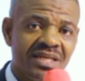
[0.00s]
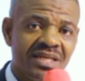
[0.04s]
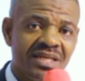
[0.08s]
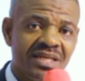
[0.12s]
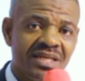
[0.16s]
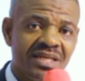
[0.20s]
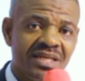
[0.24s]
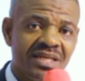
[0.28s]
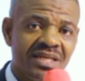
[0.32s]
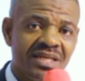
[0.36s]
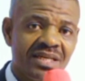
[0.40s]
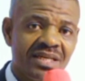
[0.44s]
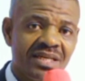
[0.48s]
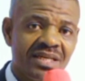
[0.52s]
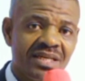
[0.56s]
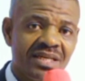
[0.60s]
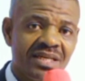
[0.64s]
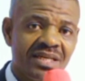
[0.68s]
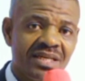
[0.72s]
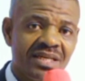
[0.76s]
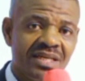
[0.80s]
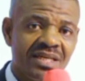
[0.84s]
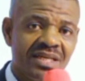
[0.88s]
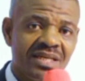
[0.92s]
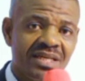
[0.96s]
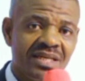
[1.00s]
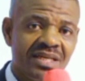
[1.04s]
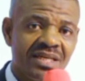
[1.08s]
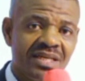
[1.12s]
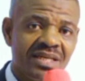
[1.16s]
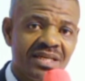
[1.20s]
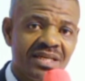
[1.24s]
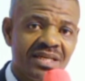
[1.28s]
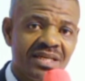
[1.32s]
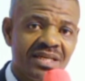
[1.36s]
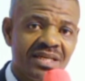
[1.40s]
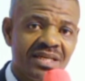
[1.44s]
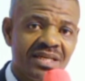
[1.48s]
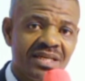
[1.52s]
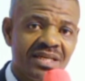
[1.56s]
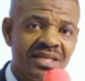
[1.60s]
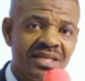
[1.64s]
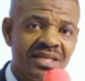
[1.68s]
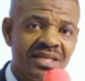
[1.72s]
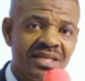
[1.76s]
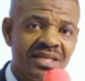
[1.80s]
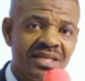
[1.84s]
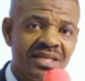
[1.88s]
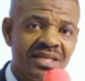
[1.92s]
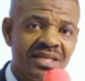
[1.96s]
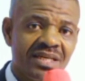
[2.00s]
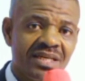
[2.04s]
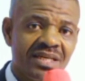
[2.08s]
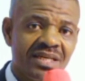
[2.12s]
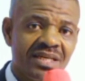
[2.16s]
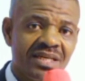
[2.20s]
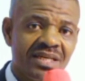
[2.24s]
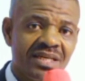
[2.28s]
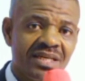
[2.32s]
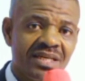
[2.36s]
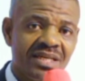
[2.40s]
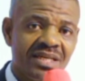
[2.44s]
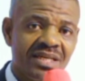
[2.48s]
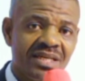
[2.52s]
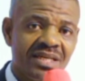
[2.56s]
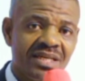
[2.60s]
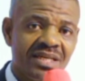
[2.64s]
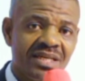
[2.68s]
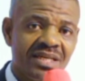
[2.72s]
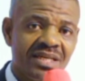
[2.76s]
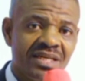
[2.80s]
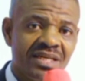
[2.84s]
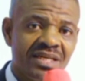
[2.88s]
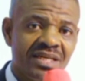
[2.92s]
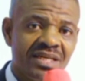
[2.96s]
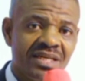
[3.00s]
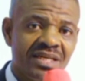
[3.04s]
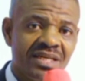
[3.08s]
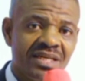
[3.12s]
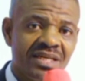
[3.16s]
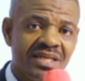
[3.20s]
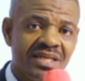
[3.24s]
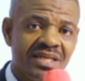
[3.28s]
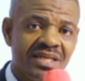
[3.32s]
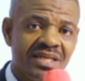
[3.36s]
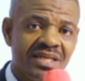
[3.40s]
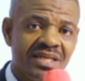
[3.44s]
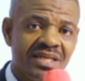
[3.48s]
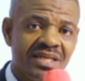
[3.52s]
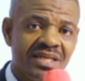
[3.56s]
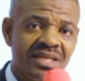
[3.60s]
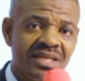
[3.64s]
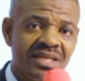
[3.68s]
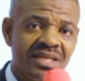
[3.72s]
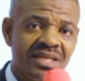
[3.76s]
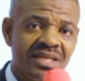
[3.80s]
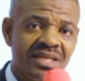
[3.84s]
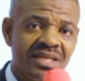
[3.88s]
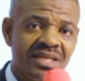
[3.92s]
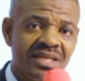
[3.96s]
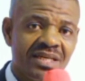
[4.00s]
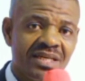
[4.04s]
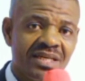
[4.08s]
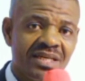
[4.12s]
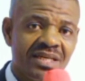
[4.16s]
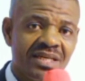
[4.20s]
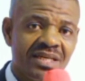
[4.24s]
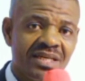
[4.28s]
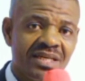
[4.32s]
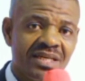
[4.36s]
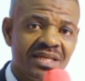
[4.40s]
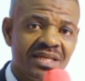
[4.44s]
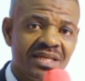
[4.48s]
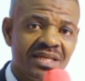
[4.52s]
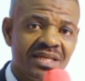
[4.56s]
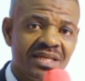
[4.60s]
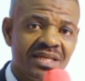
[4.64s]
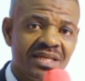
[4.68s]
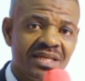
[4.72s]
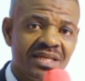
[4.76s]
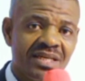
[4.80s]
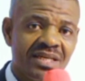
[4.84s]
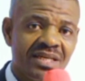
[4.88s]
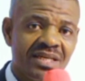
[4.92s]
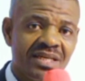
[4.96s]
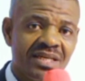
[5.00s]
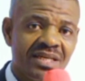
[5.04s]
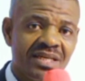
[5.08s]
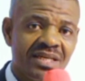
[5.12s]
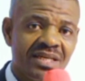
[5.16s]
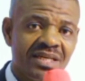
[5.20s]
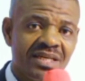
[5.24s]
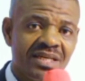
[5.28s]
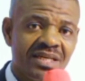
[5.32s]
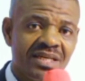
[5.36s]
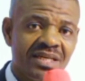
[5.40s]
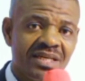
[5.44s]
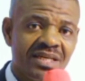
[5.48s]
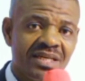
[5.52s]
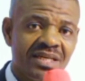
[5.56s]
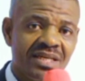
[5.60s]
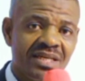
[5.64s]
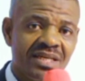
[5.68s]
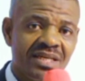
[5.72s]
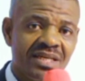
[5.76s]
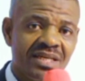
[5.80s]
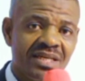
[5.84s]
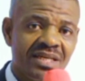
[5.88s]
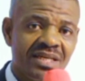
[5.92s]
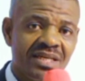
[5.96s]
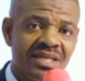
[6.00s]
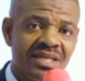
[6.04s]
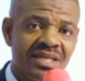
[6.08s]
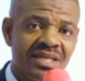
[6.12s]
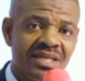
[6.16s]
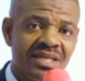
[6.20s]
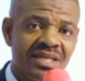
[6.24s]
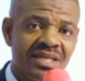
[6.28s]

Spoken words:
[no speech]